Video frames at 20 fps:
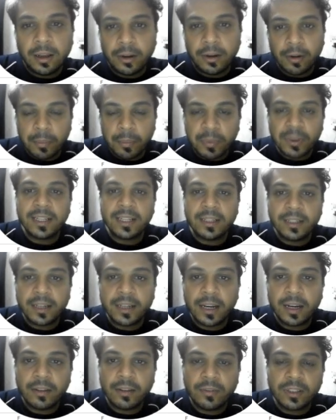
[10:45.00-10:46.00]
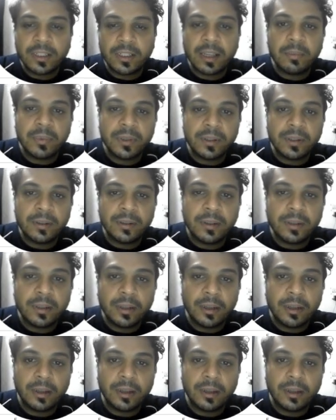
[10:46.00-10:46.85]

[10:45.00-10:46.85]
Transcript: representative the sample